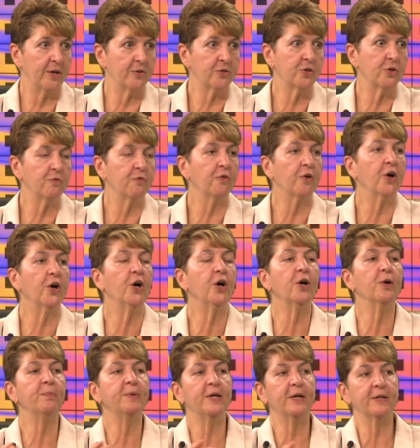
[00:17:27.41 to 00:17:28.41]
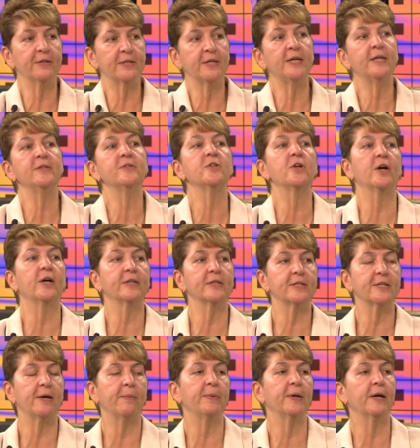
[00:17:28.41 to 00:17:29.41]
issue for her because he's not
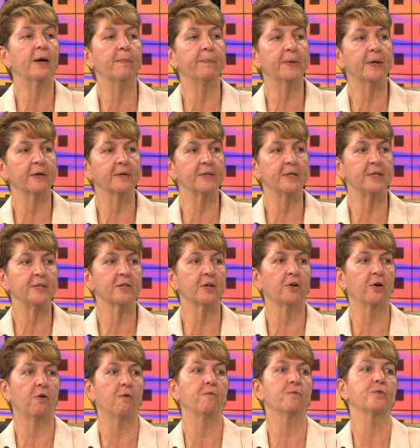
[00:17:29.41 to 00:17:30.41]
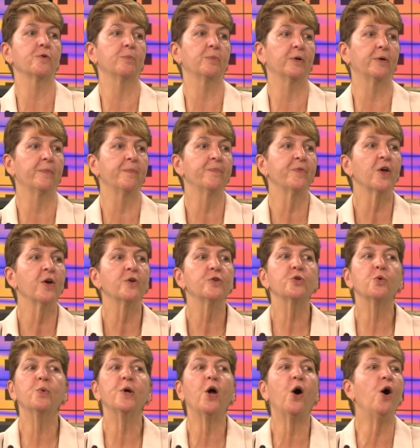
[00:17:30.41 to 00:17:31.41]
stepping up because he's uncomfortable.
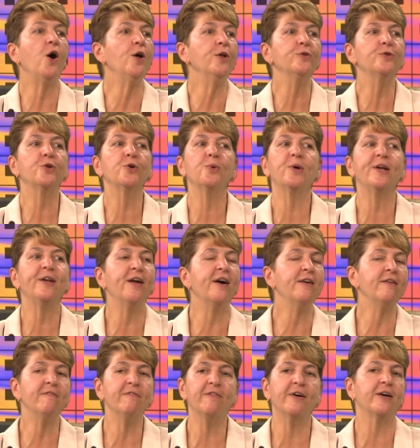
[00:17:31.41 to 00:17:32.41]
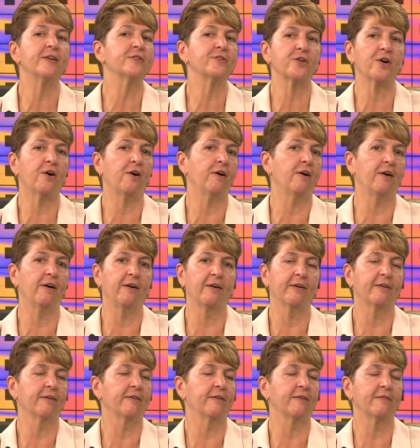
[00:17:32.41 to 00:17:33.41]
So we all do it. None of us
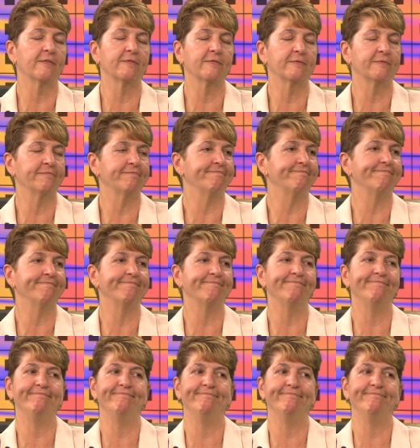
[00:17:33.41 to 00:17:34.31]
are... None of us are immune